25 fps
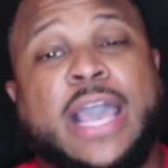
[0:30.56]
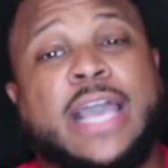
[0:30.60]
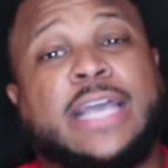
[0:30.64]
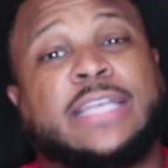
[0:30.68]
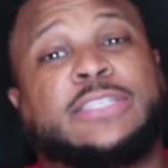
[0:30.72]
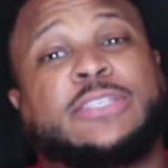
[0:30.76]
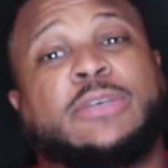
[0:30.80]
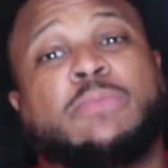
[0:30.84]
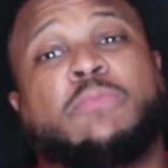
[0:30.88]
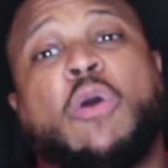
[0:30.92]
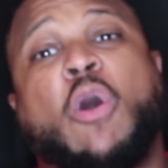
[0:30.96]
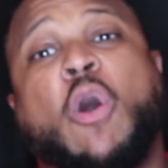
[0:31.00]

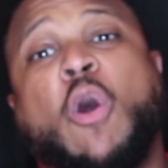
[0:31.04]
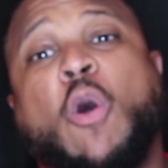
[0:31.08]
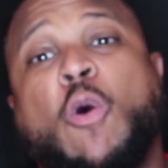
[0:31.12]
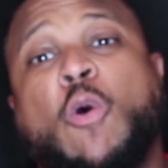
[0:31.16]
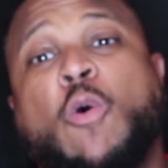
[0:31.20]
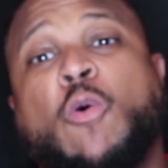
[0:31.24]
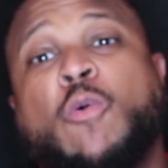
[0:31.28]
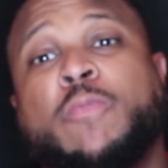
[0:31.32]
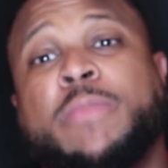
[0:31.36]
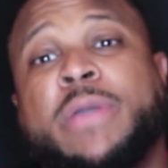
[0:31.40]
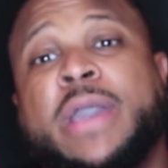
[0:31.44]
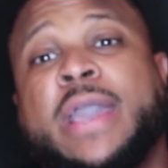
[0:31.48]
and some
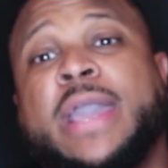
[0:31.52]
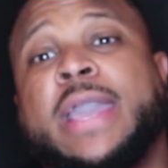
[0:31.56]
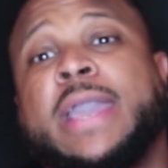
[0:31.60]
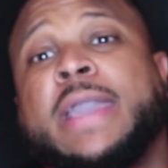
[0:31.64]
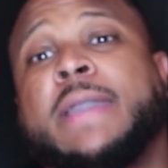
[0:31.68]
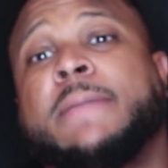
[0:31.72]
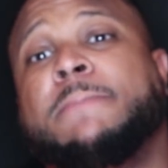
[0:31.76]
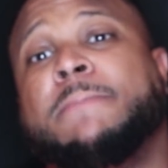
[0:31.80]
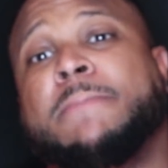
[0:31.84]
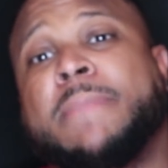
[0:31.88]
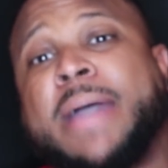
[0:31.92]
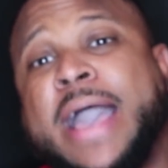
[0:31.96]

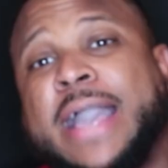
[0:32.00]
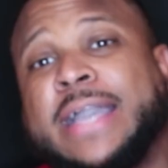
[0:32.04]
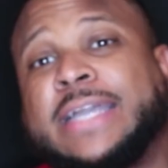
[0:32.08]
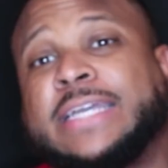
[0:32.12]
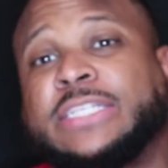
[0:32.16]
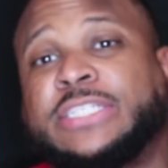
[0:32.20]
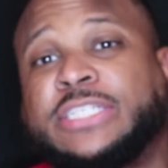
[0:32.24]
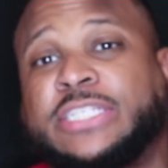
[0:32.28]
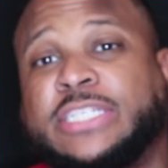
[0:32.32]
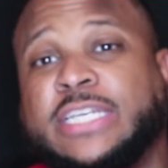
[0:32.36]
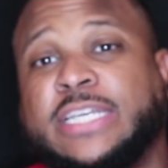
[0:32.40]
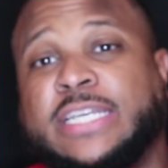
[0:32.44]
homemade mac
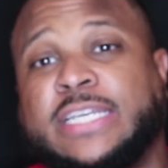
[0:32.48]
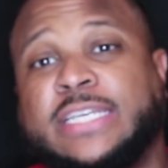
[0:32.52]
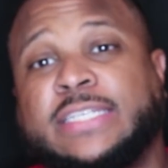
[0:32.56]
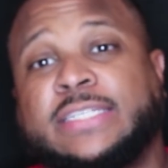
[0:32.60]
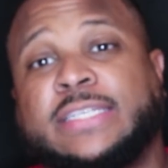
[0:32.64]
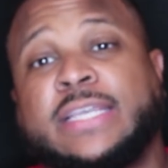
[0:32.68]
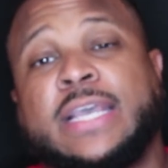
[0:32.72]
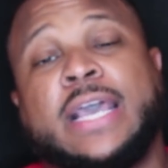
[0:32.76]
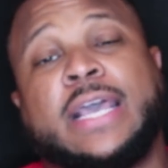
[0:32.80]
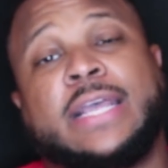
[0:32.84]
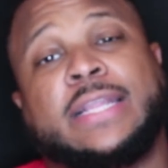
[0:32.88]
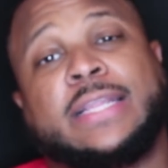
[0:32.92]
and
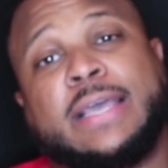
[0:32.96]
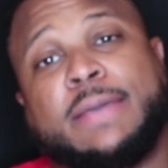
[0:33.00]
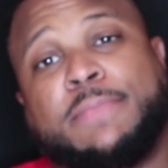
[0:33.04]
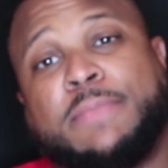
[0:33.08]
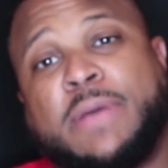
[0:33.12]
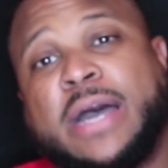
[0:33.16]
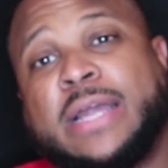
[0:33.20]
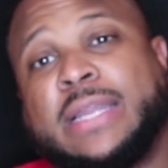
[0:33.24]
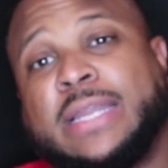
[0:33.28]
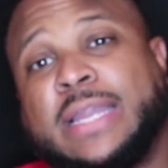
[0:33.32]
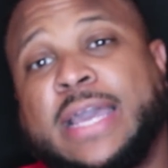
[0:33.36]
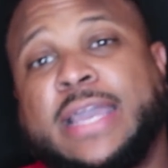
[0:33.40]
cheese that
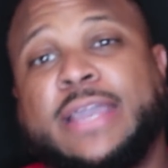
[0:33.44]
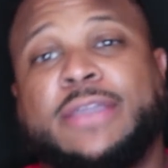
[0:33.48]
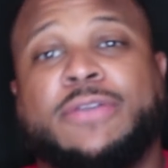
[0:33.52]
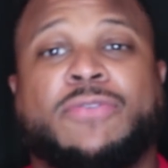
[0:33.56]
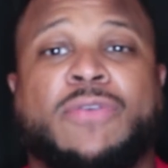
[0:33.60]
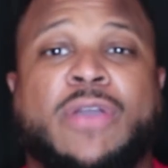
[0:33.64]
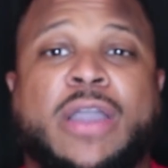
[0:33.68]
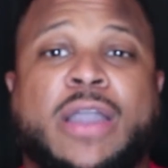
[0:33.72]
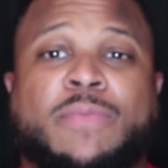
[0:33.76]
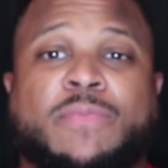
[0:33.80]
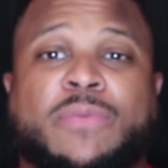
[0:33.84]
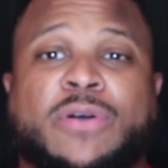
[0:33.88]
my late
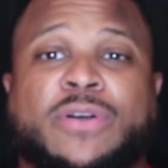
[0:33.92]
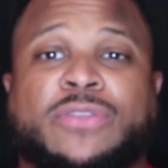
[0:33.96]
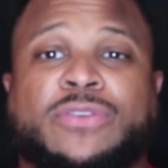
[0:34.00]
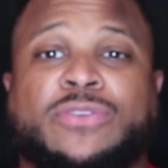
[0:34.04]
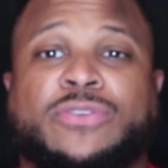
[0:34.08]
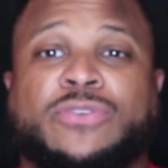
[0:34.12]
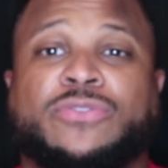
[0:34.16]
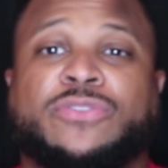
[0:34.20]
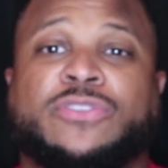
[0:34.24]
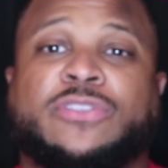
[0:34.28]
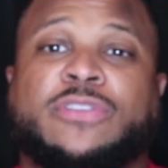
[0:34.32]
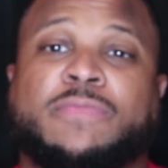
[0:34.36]
grandmother
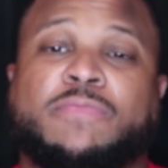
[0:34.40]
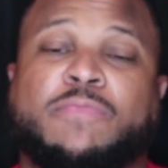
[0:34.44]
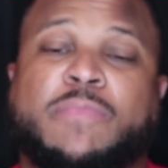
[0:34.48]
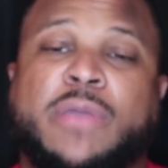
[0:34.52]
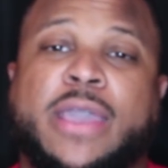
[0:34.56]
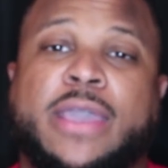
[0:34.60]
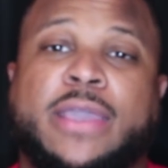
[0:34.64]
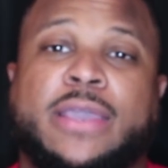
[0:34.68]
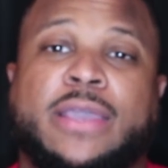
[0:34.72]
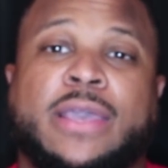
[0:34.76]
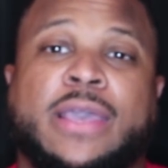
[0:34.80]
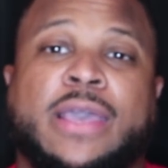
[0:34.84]
used to
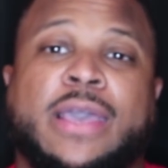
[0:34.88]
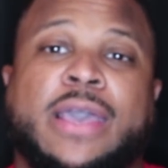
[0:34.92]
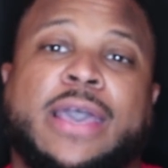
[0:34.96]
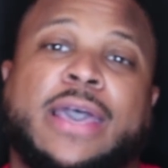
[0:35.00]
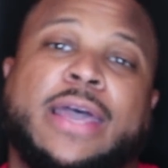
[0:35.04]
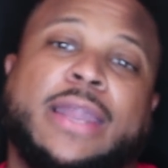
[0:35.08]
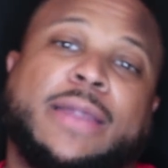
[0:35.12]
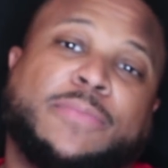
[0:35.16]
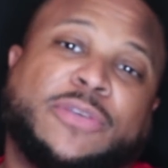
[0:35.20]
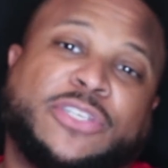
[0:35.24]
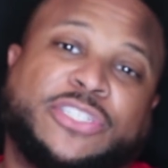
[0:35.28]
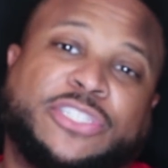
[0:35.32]
make.
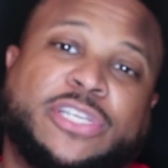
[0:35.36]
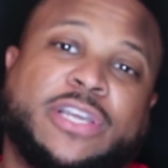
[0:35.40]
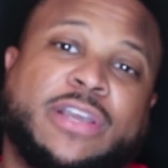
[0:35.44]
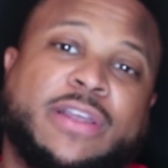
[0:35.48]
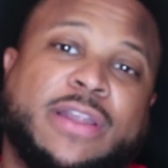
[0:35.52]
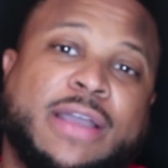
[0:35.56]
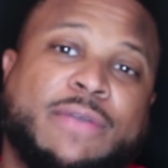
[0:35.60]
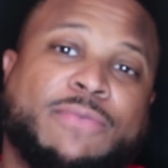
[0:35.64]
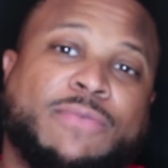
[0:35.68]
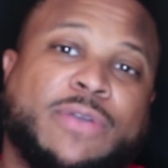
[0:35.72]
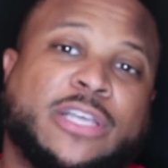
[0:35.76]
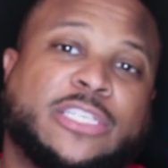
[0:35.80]
And I'm going to
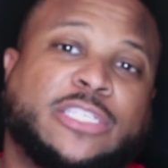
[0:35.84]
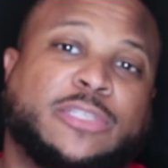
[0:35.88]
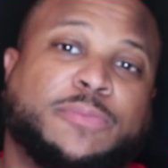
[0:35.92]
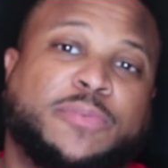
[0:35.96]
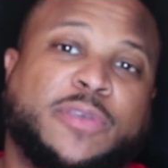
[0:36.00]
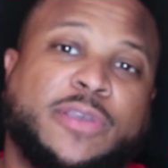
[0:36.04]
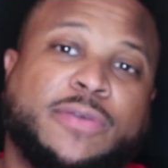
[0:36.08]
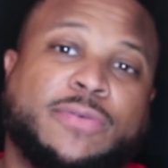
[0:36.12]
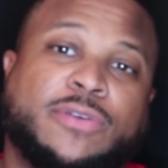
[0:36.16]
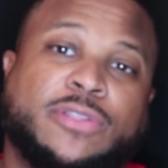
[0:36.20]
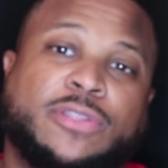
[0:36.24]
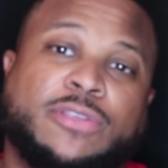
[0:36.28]
share that
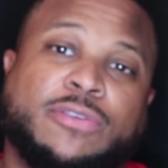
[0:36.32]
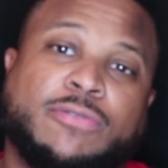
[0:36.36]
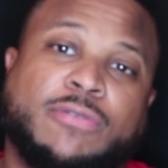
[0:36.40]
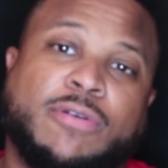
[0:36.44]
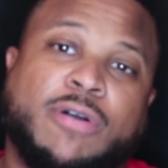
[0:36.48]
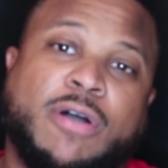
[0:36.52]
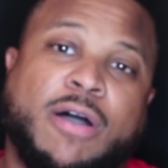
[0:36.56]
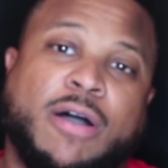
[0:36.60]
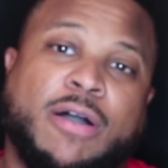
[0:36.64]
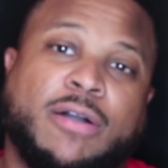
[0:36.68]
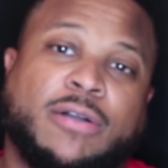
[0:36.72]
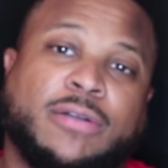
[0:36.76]
recipe with
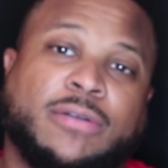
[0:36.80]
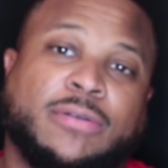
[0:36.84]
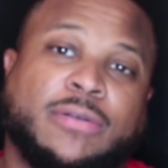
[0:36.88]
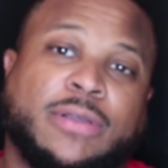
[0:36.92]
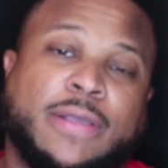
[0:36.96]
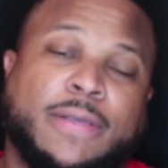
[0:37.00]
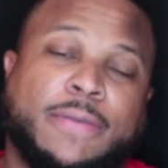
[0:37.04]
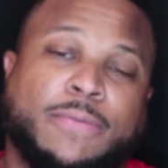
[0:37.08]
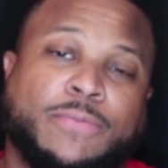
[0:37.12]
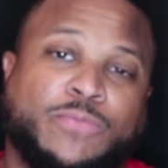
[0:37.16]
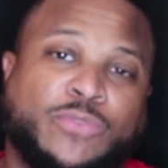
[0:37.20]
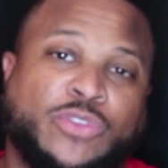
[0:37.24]
you
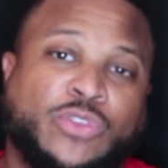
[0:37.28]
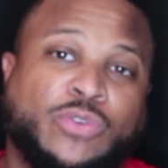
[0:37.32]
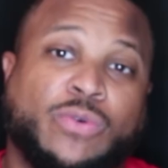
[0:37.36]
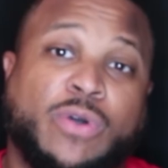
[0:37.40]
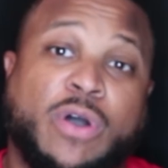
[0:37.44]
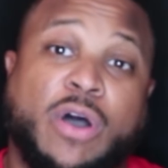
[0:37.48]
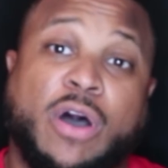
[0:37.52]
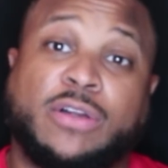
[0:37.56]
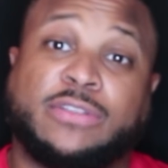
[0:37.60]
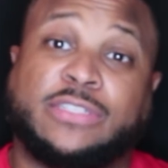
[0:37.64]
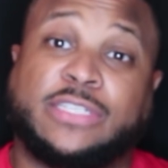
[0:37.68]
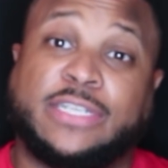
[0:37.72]

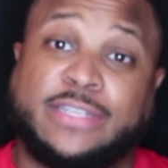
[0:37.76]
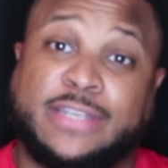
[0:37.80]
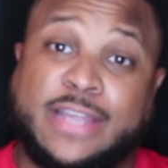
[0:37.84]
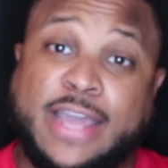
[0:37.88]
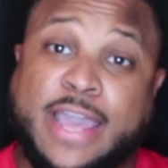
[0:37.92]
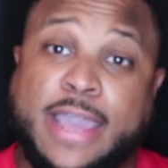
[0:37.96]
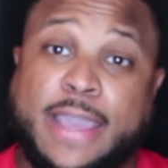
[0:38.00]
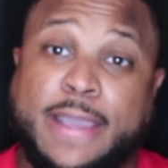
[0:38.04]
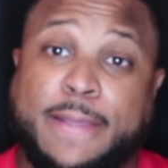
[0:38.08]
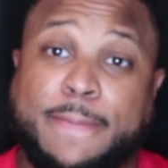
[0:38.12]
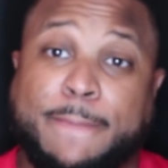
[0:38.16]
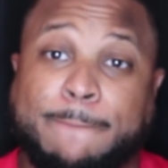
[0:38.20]
all
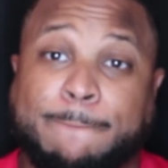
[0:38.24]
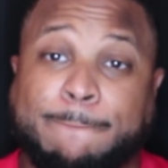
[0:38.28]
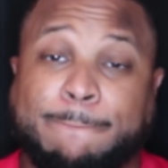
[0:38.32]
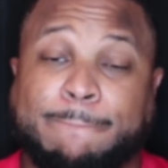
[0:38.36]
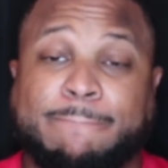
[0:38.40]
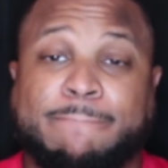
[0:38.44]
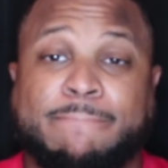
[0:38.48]
today.